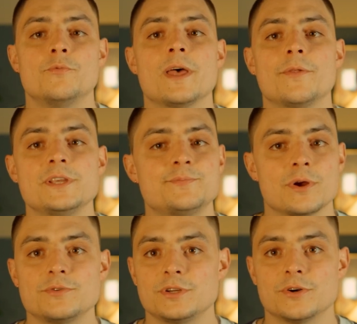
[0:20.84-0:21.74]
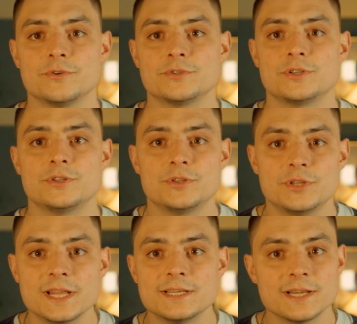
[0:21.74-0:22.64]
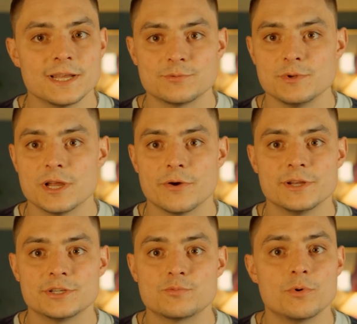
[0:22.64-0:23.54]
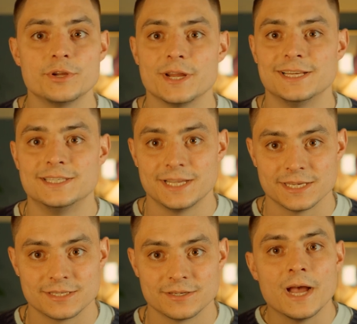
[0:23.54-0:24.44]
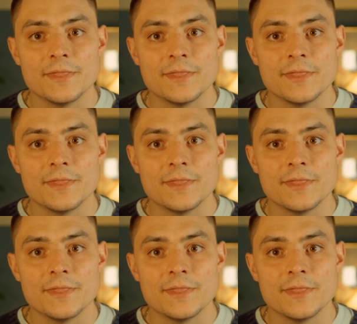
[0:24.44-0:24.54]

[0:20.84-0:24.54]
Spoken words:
Without these protocols, the internet as we know it just wouldn't exist,